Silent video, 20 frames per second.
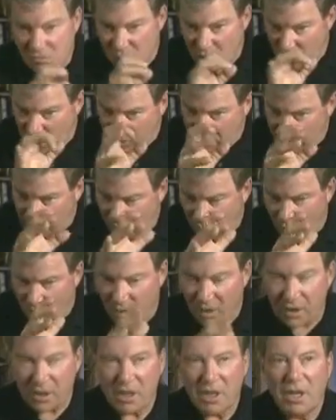small little
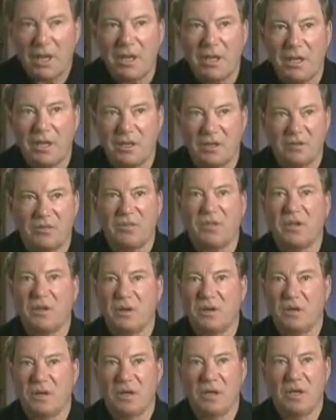work in a
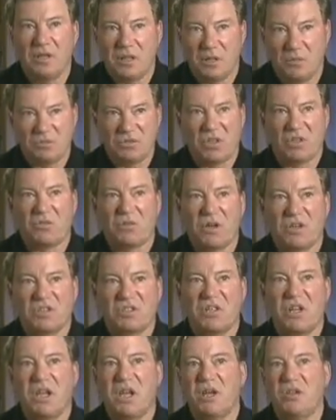theater that was a
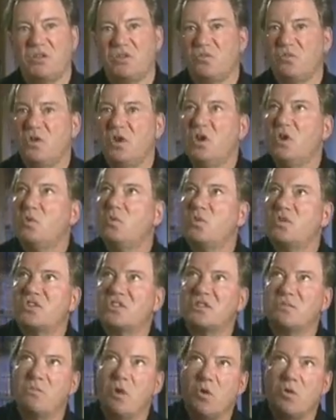thrust stage
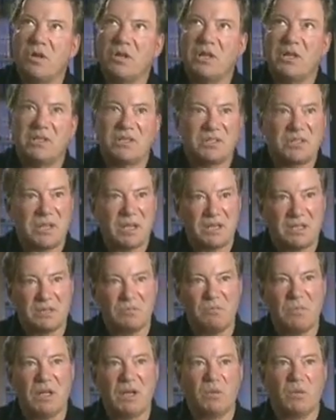with smoke and
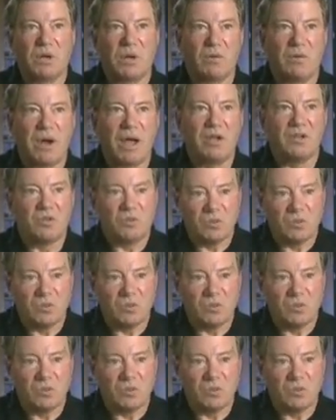incense billowing